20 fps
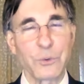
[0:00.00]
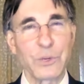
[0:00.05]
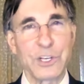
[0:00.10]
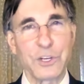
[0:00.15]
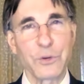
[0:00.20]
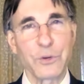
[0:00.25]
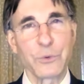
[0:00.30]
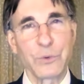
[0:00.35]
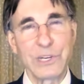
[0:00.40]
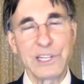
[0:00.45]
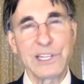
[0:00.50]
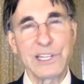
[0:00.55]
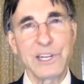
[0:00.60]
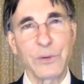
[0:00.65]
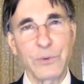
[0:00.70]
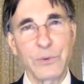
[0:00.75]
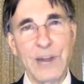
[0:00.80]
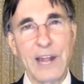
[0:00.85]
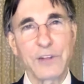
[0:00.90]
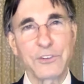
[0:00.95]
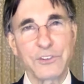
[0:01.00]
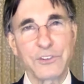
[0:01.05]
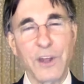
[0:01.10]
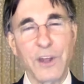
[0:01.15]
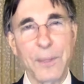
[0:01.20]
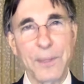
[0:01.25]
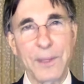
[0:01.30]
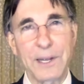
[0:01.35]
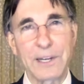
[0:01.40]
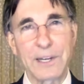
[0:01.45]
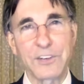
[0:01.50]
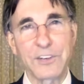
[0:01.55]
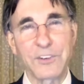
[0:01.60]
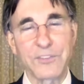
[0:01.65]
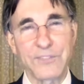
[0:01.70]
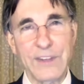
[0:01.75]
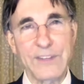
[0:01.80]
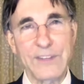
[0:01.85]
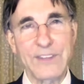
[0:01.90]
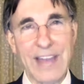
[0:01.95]
When you're really around something
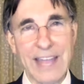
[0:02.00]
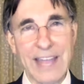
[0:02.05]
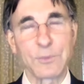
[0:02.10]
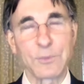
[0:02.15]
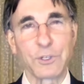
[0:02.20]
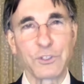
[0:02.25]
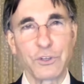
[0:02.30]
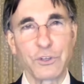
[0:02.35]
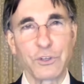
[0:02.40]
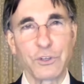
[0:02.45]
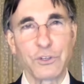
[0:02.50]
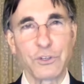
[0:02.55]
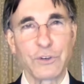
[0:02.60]
that's valuable to you,